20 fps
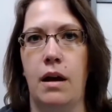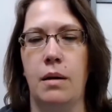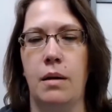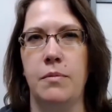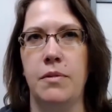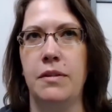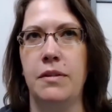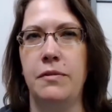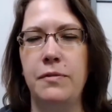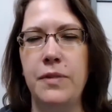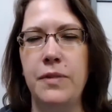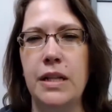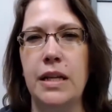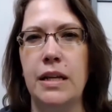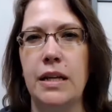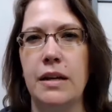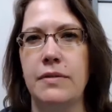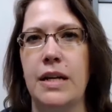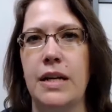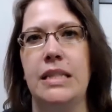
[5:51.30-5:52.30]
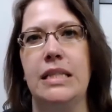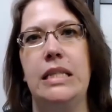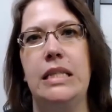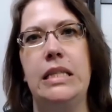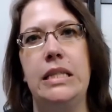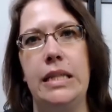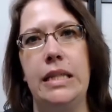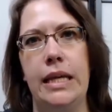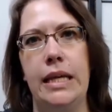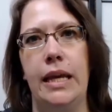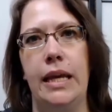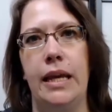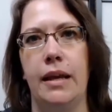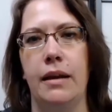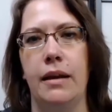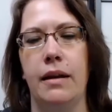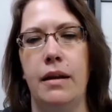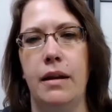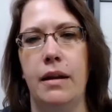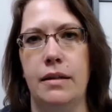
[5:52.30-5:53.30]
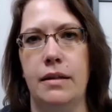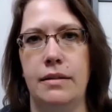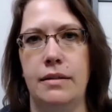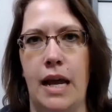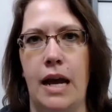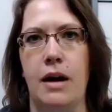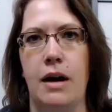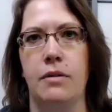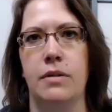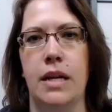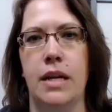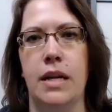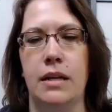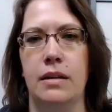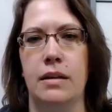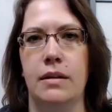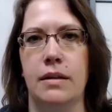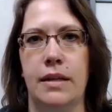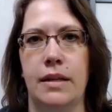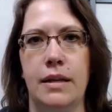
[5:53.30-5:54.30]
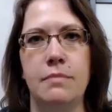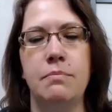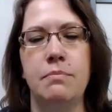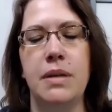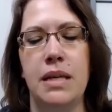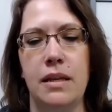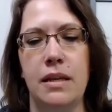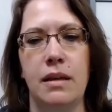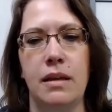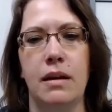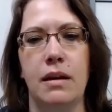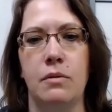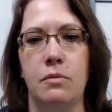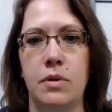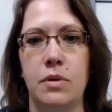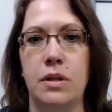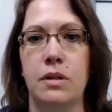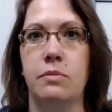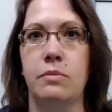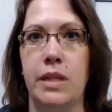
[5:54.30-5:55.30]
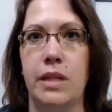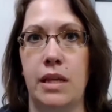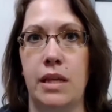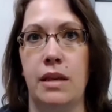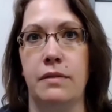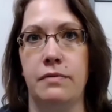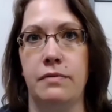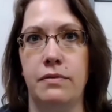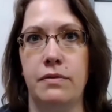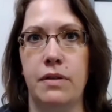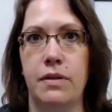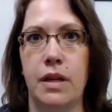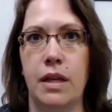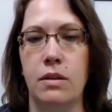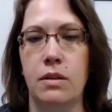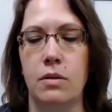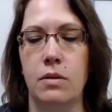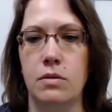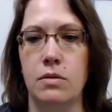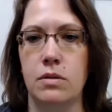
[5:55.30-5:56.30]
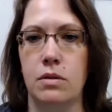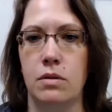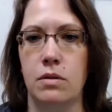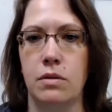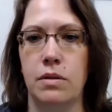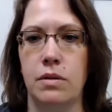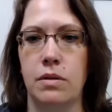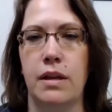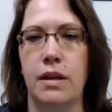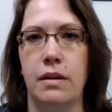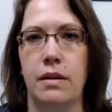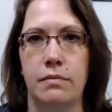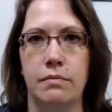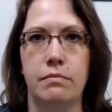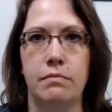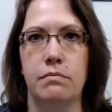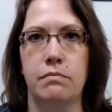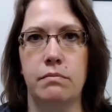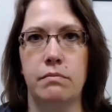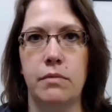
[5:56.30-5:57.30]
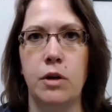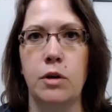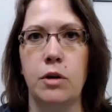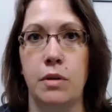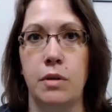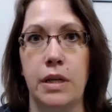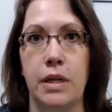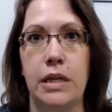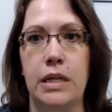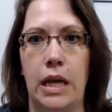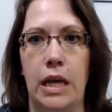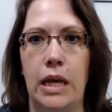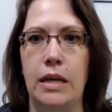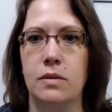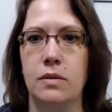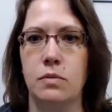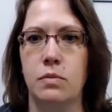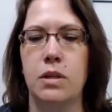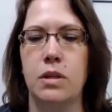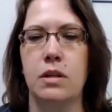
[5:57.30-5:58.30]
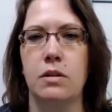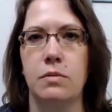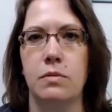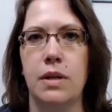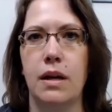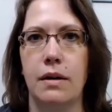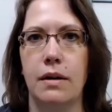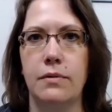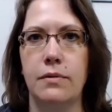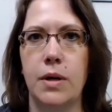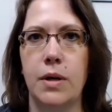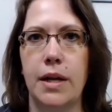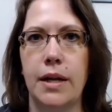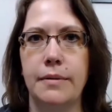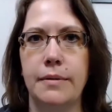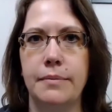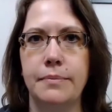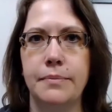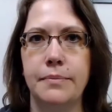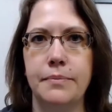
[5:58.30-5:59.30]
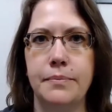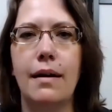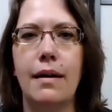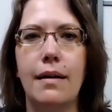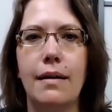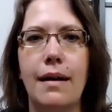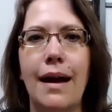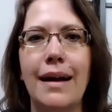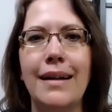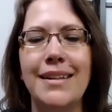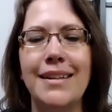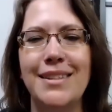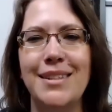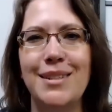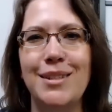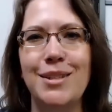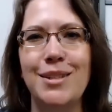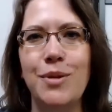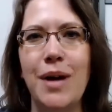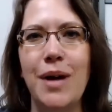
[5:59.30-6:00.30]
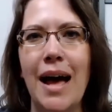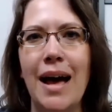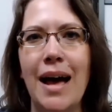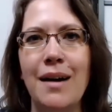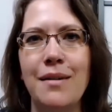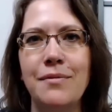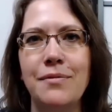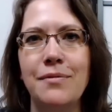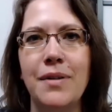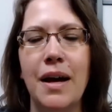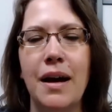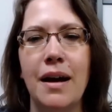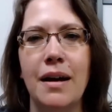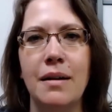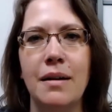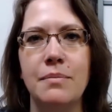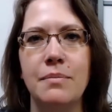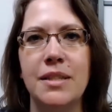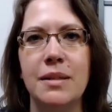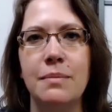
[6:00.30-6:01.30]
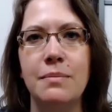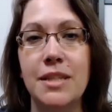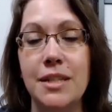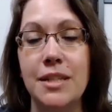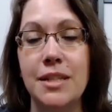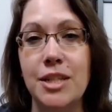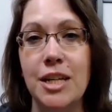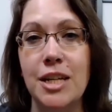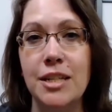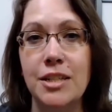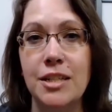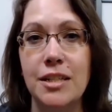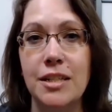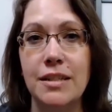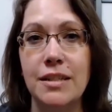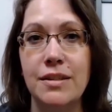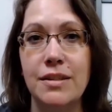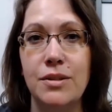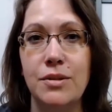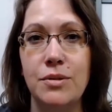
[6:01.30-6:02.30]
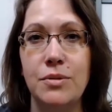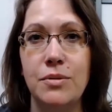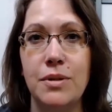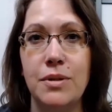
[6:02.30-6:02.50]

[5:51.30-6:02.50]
the feeling of that stinging down, and can be a real relief in those early days when you're recovering. Allison, do you have some suggestions to